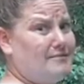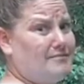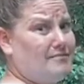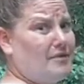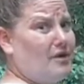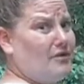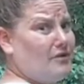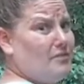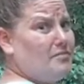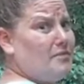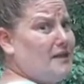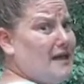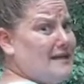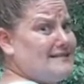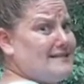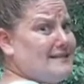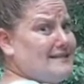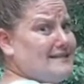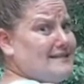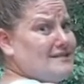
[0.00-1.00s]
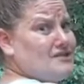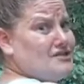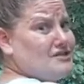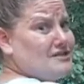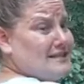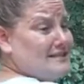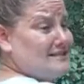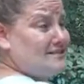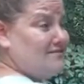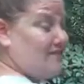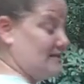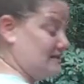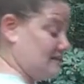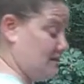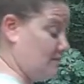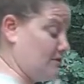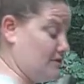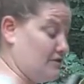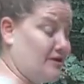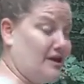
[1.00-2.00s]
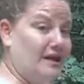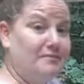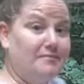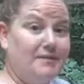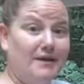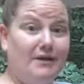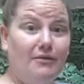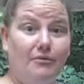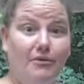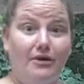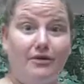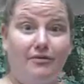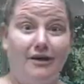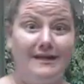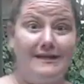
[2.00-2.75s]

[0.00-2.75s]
although plastic dishes, let's face it, when you're camping, work great